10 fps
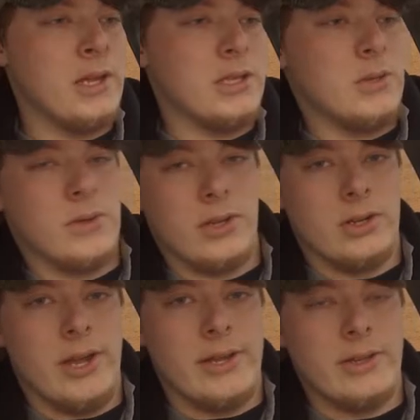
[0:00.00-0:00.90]
doing their
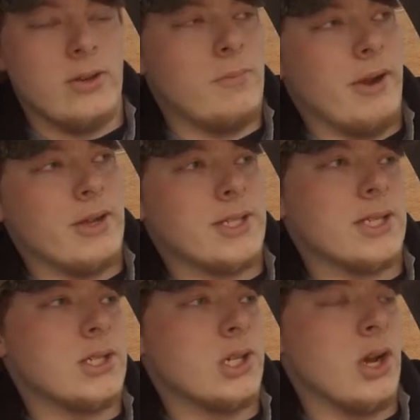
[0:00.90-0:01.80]
like little appearance at
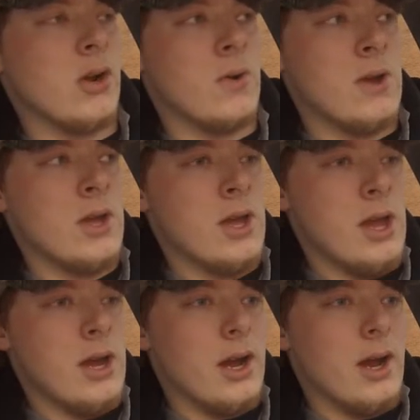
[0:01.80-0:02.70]
the show.
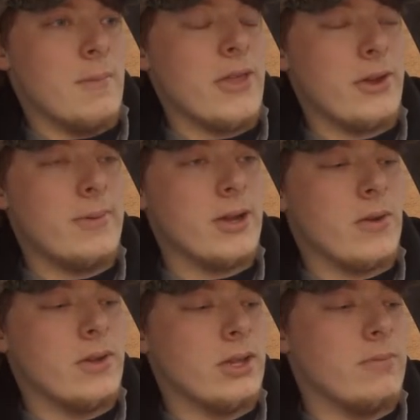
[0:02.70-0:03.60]
I thought about
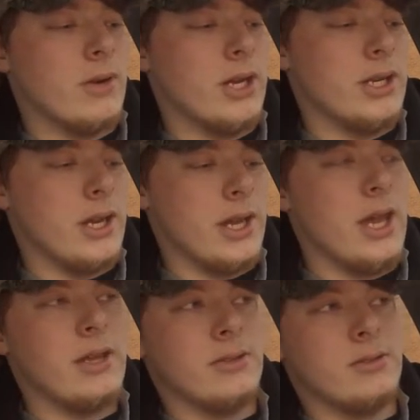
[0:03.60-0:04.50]
going there, but
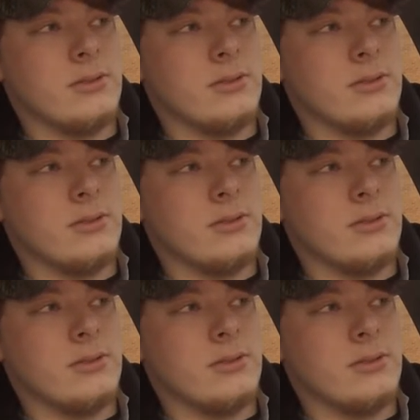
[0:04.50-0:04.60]
again,